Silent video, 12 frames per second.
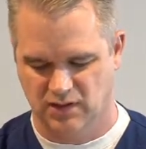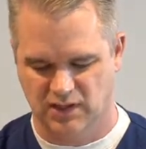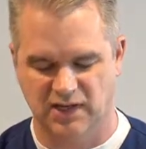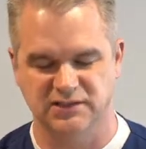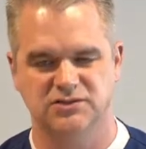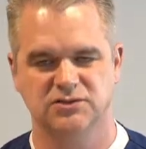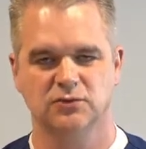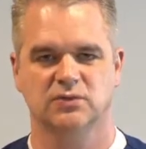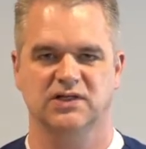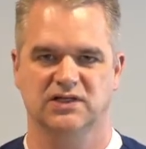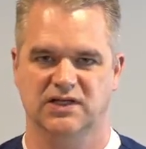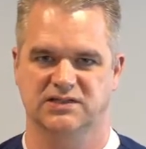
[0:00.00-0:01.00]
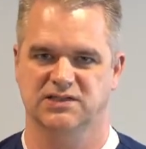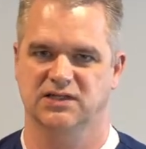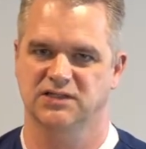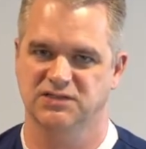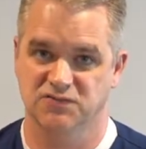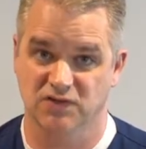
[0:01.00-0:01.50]
I do realize that
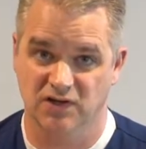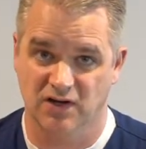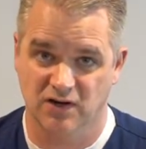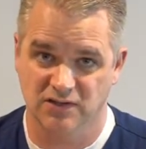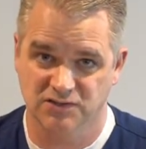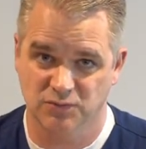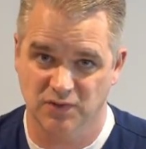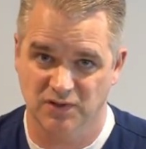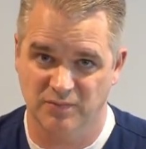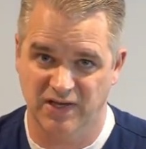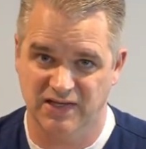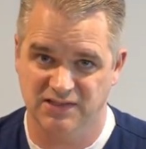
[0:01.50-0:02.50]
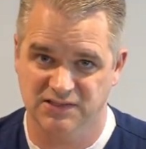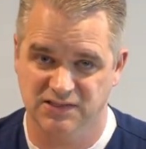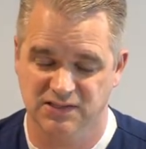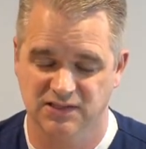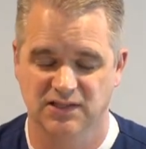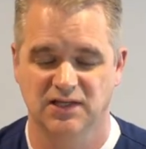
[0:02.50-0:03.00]
it is very hard to wear a mask.
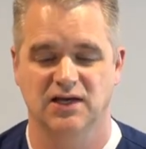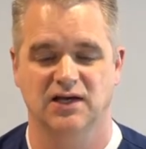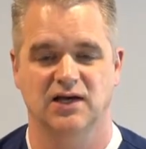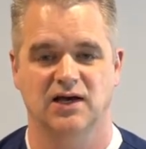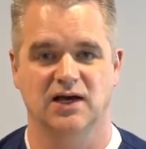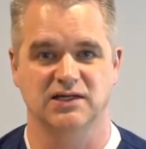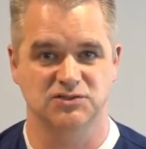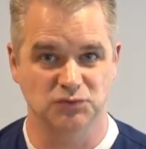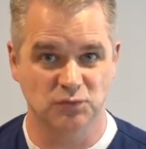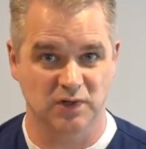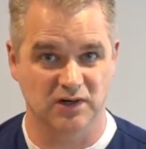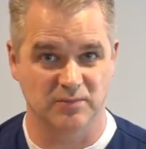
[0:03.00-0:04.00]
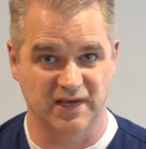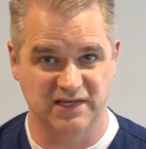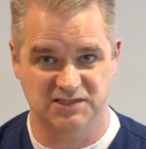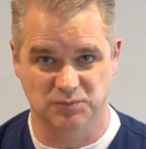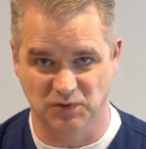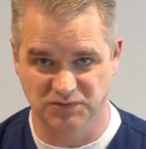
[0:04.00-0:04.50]
I do wear a
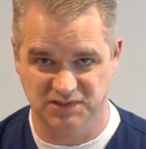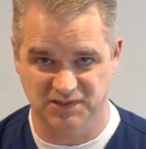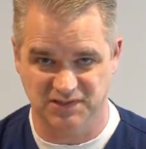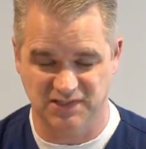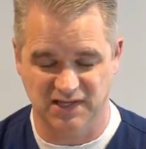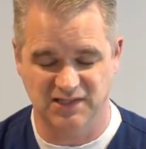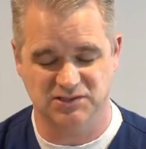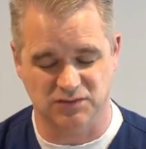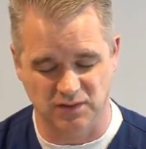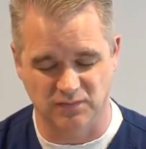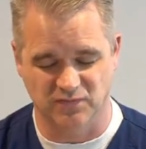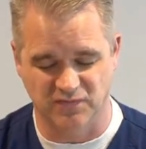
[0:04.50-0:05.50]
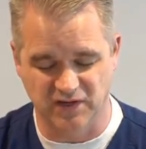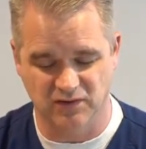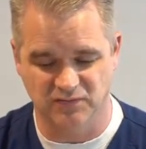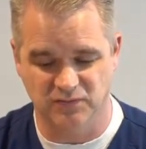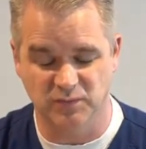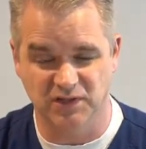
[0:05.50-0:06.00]
mask most of the day, so I'm
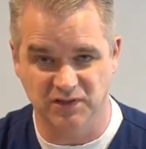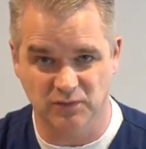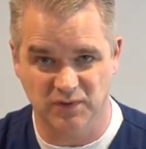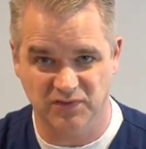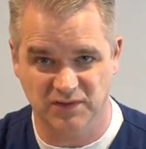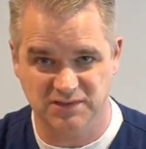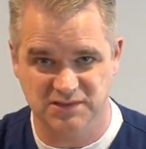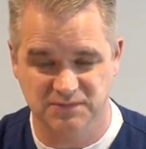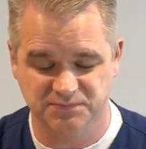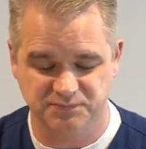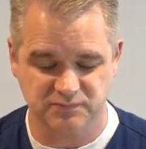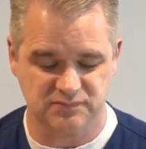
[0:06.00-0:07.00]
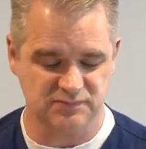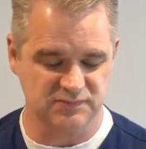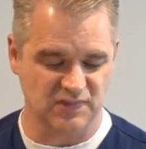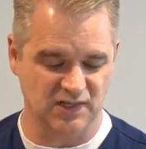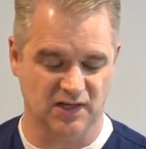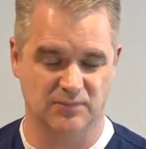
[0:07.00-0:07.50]
very familiar with it.
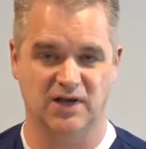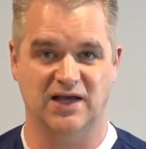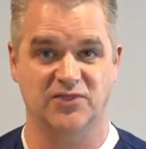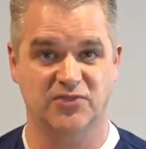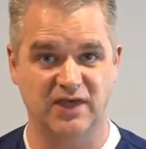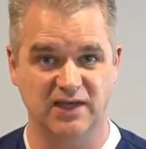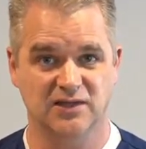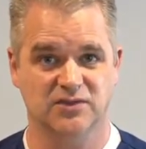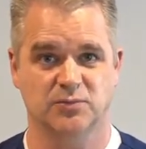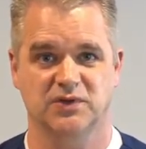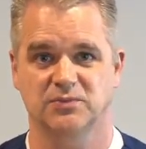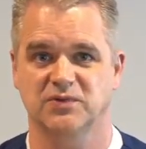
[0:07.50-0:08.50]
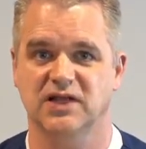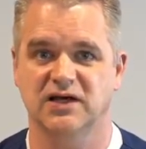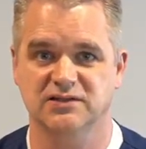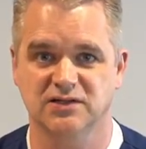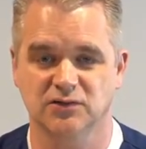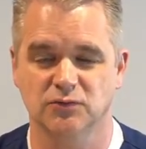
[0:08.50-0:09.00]
I thank the people
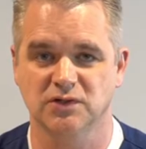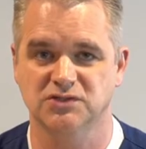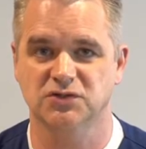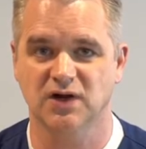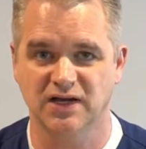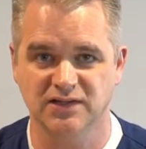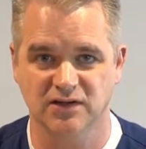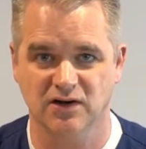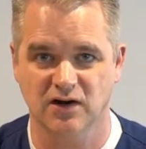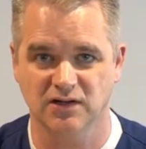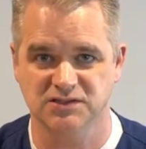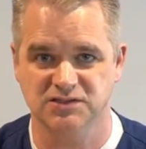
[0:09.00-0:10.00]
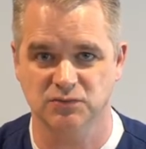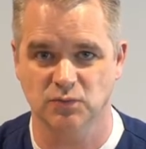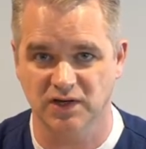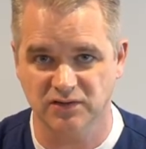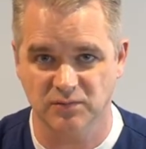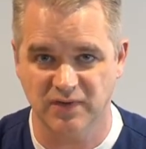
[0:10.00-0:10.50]
out there who are trying their hardest to
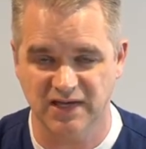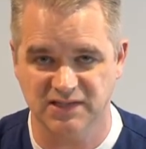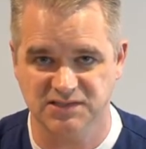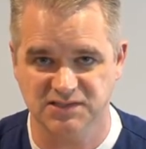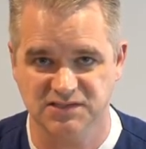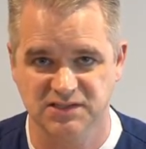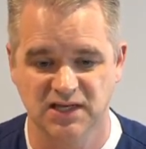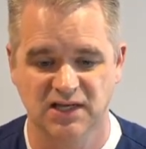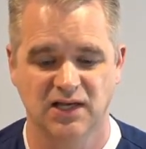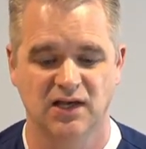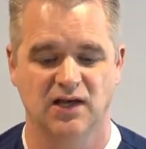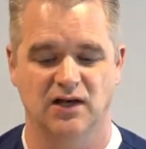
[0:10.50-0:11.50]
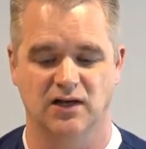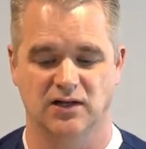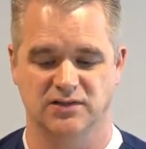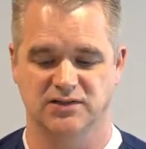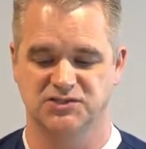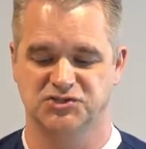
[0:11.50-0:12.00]
wear the masks.
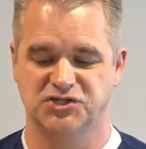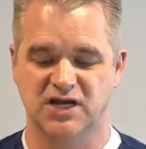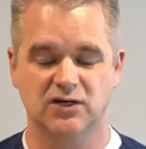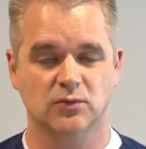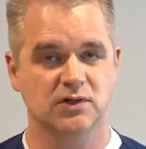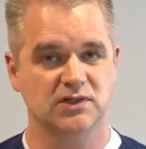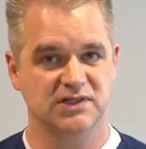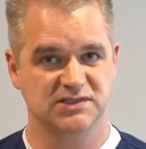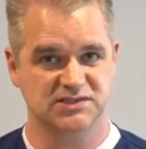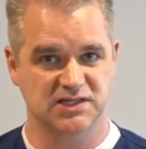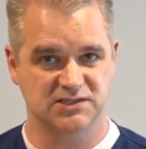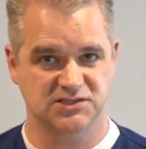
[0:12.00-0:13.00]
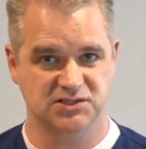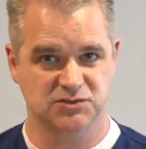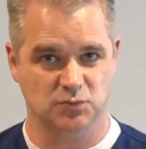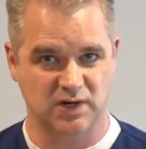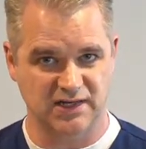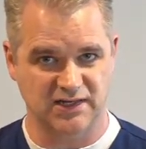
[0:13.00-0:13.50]
The general consensus
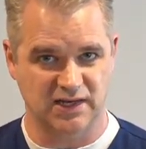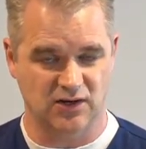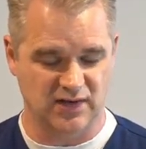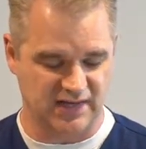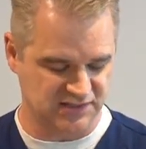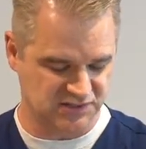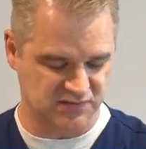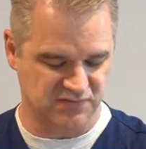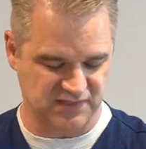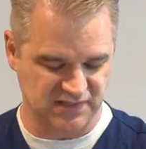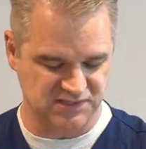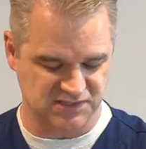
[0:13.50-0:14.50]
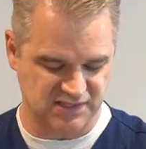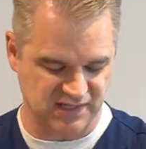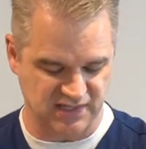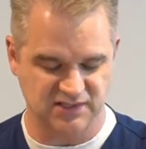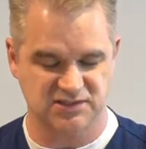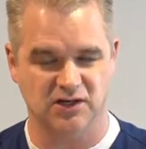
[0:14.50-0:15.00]
right now, as of this
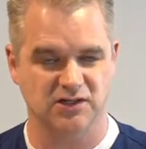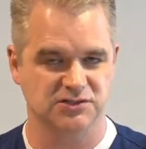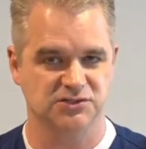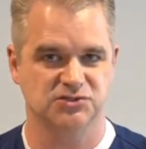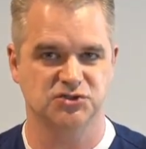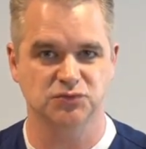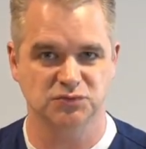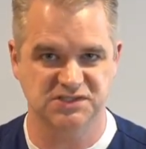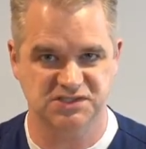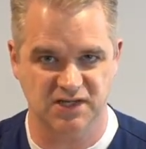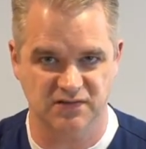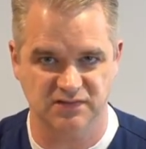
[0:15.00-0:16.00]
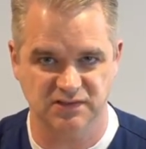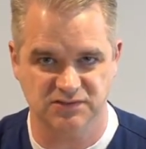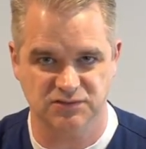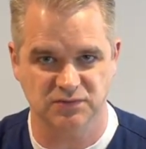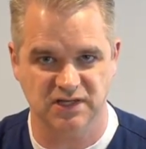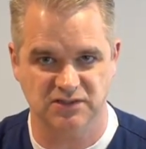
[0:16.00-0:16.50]
date on June 7,
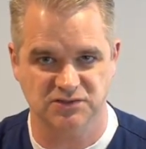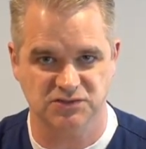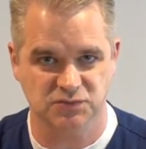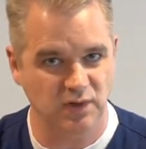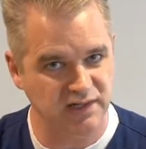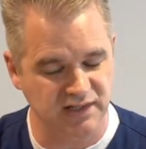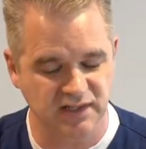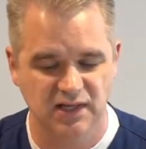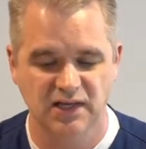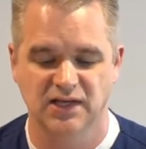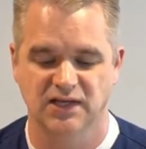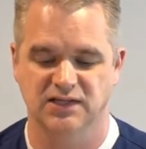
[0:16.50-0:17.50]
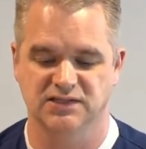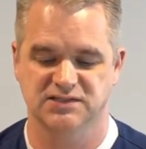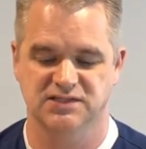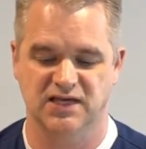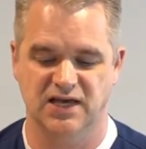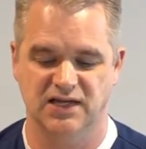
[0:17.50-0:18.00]
2020,
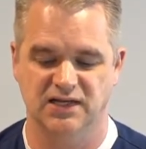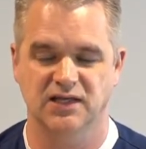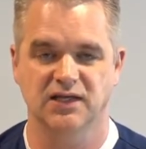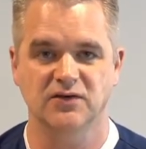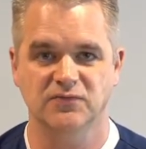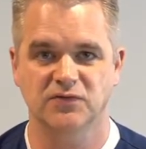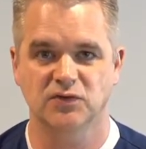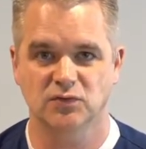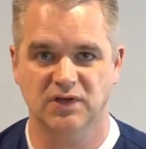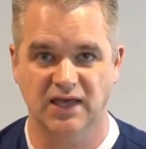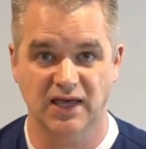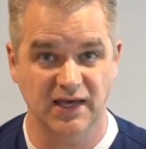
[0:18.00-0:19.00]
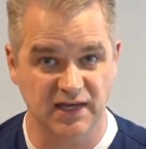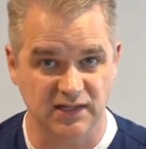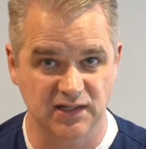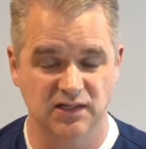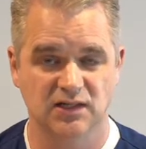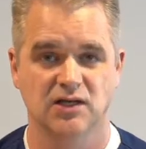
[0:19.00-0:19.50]
is that if you
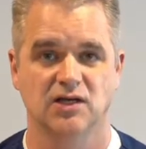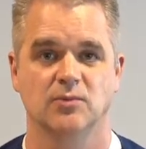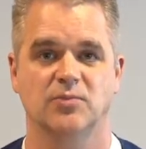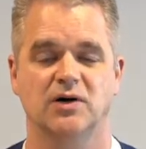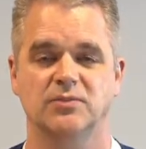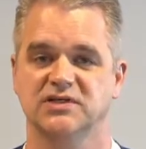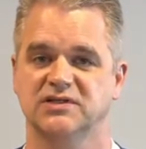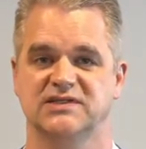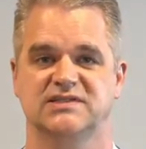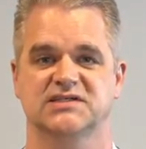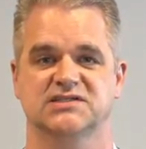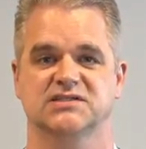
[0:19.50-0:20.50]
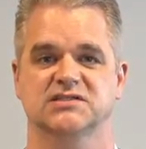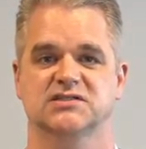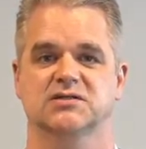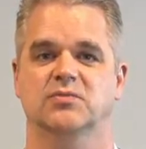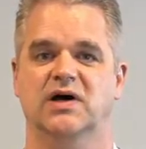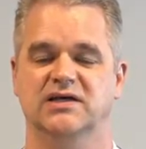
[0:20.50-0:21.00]
can publicly distance
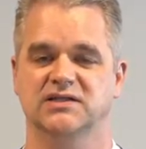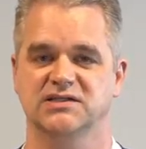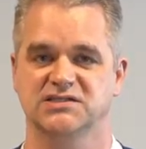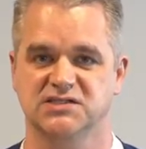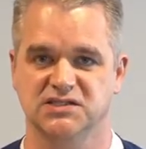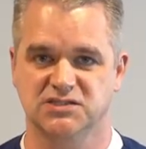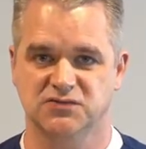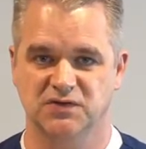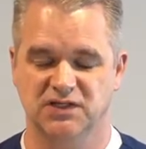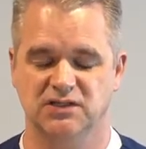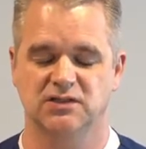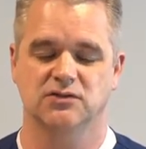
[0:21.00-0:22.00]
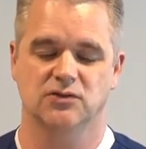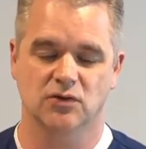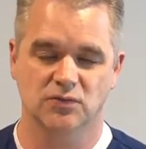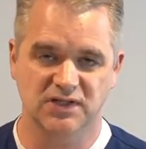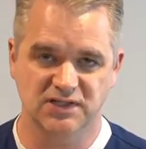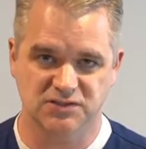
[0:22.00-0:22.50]
by at least 6 feet, you
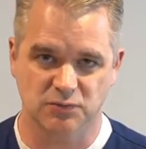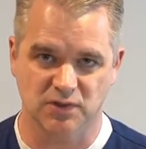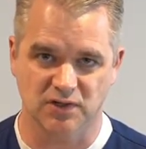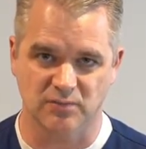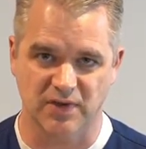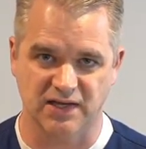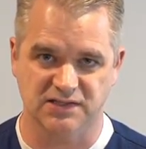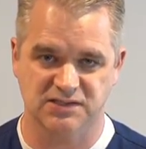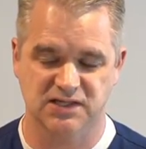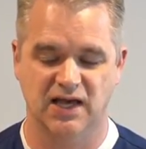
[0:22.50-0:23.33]
don't need to wear a mask.